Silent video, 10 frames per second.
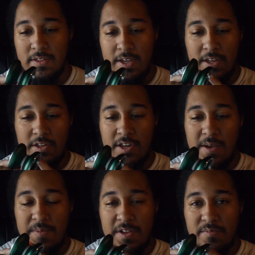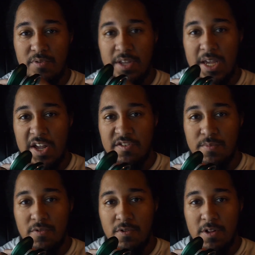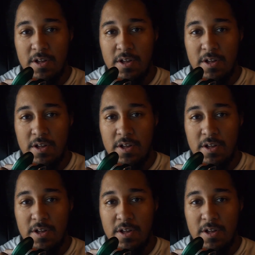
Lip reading: the shape is pretty catchable,